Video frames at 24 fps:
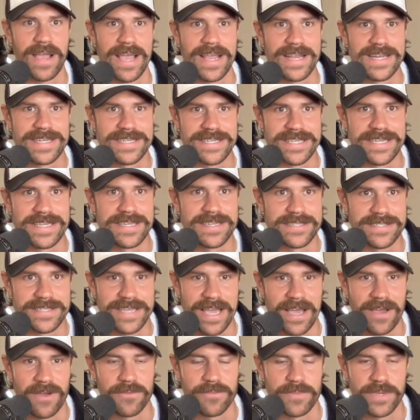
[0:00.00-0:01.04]
idea
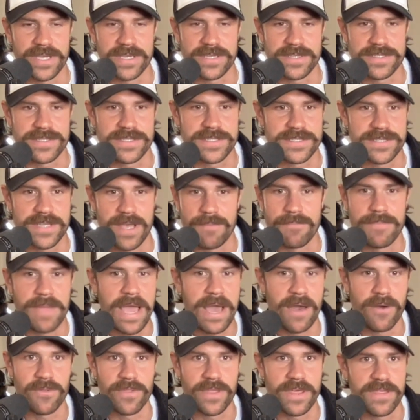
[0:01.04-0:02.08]
down because
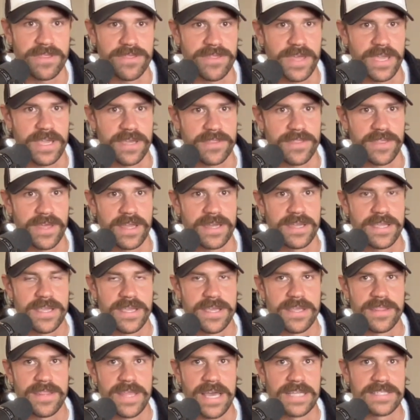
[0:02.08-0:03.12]
somehow they think that
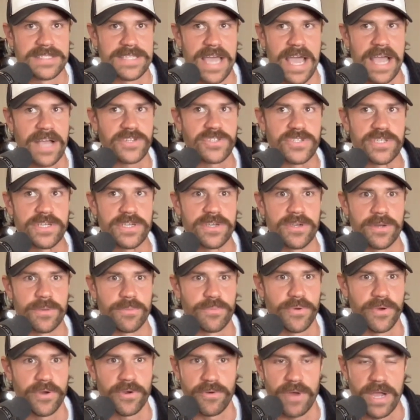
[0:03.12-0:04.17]
that's actually going to
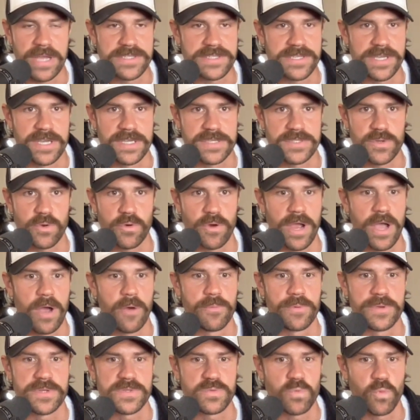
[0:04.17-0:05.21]
progress us or
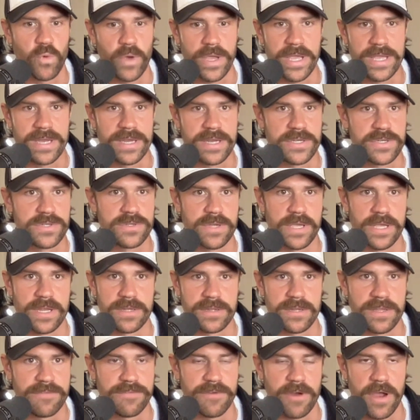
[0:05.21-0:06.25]
help us win
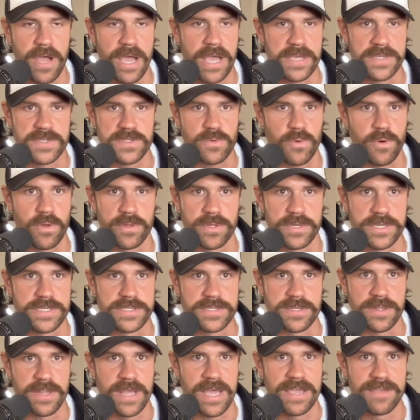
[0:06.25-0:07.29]
and live our highest
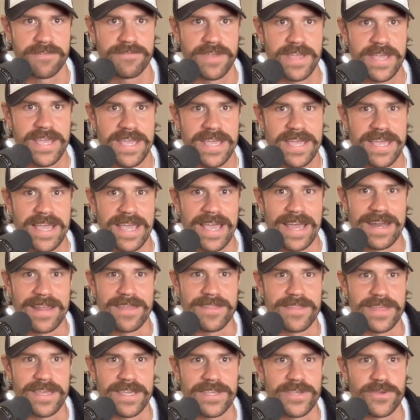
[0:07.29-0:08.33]
qualities of life. And I
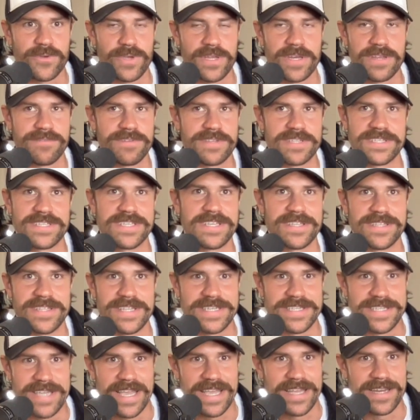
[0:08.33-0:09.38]
think you can even see in the
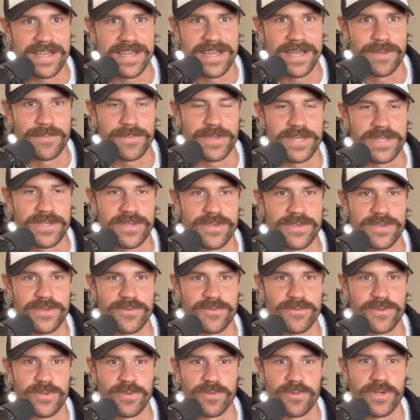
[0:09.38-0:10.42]
data, I mean,
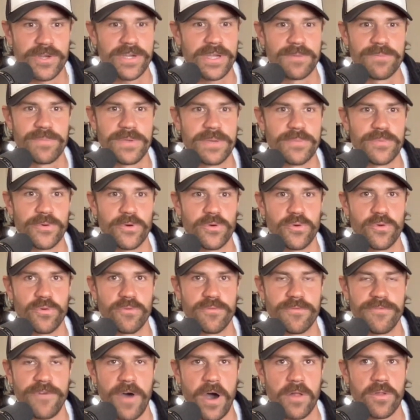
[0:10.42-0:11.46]
you look at people who
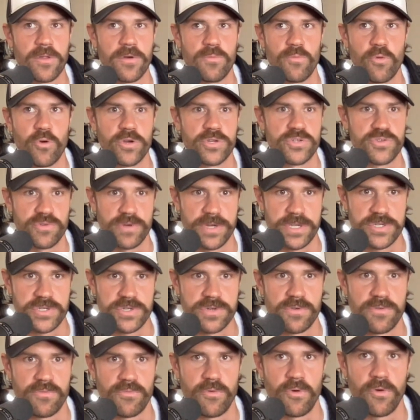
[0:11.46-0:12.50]
follow more
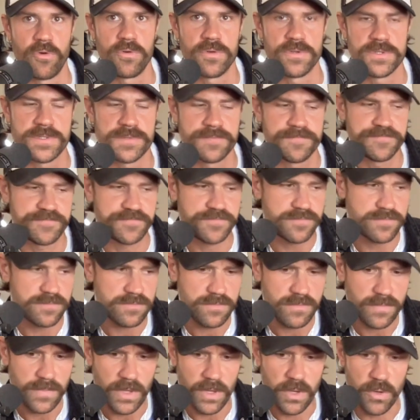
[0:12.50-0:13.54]
traditional roles,
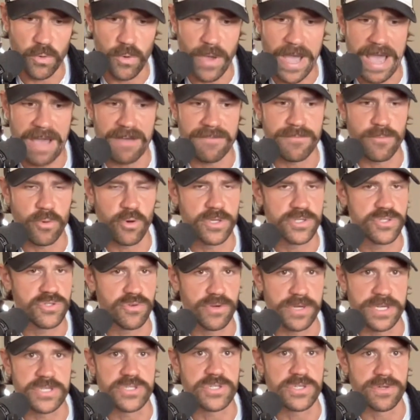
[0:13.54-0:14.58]
who have more
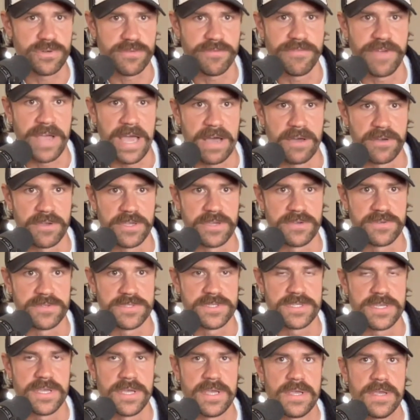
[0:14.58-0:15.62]
traditional values,